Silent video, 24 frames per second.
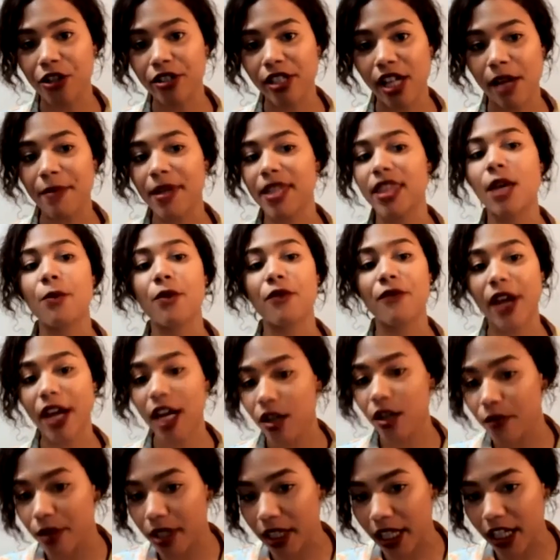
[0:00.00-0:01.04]
I mean, they were very
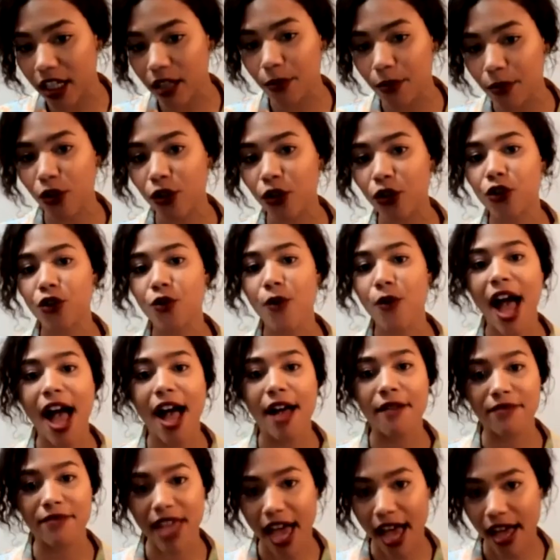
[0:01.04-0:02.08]
relatable. You
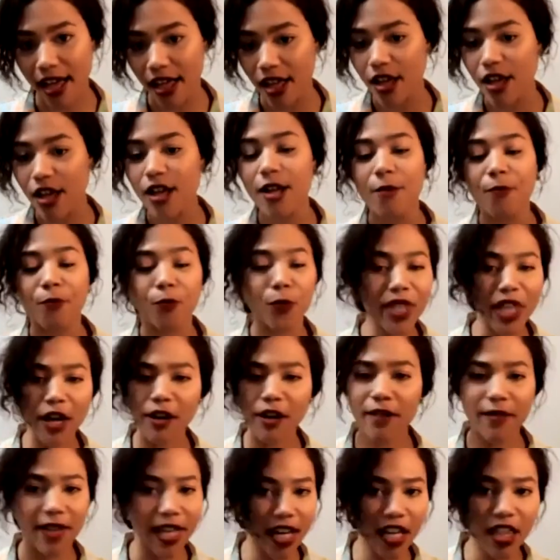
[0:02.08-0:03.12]
have that, without
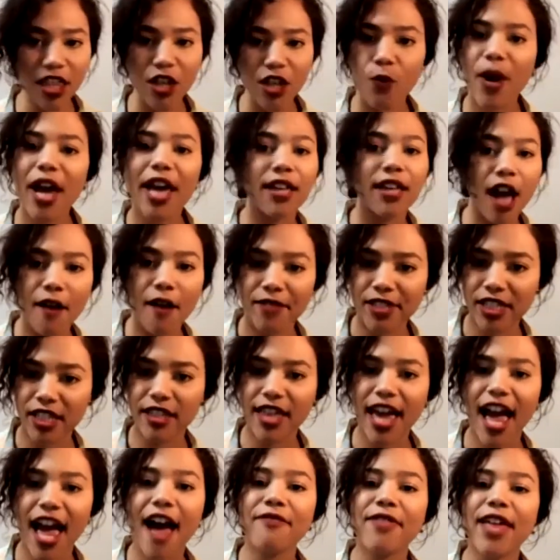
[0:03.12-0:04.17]
giving anything away, obviously they
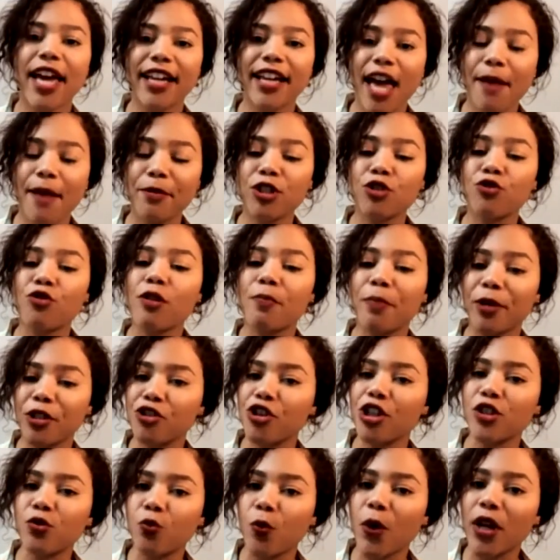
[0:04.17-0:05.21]
have that chemistry, but
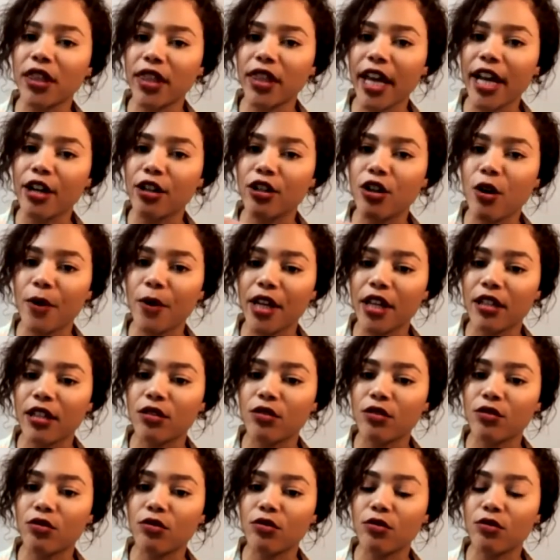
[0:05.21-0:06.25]
just what they are going
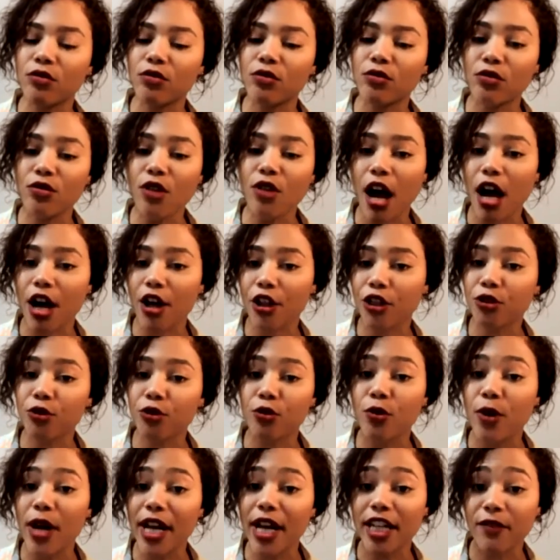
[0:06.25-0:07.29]

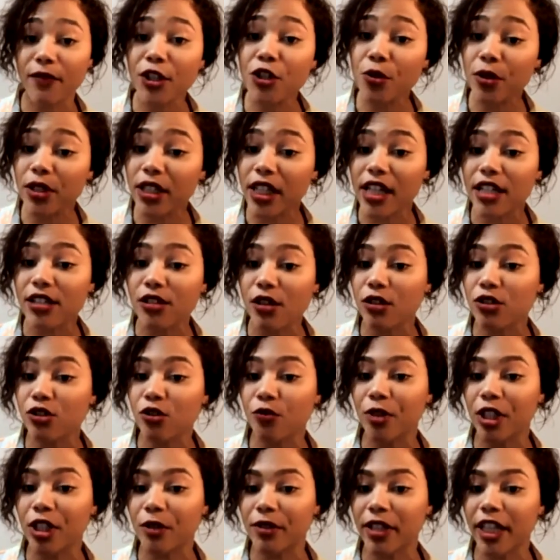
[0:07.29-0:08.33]
through individually is also
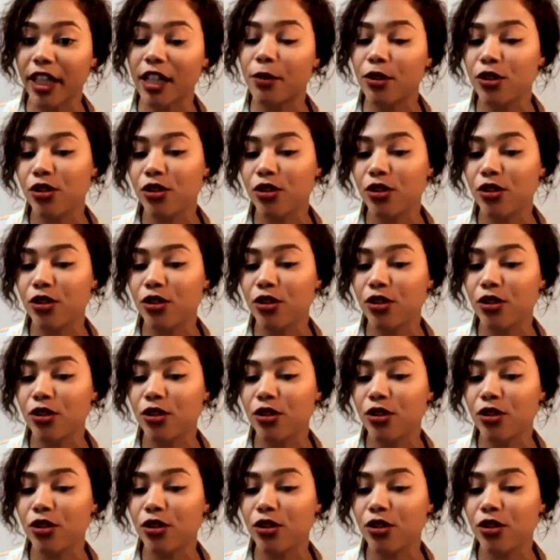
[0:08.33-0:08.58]
really relatable.